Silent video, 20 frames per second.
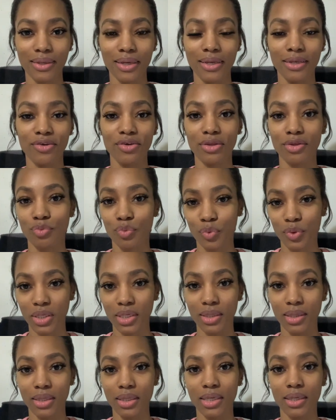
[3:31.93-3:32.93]
and just
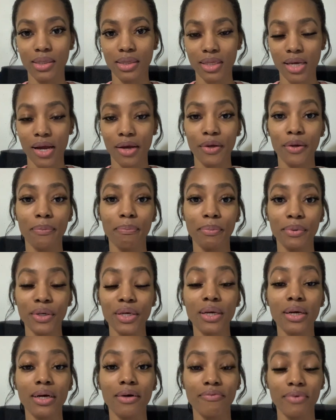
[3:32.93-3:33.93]
read the entire
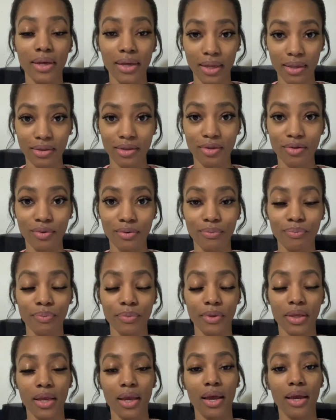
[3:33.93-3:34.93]
book of Esther,
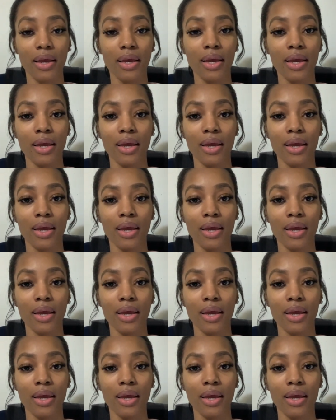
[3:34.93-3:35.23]
okay?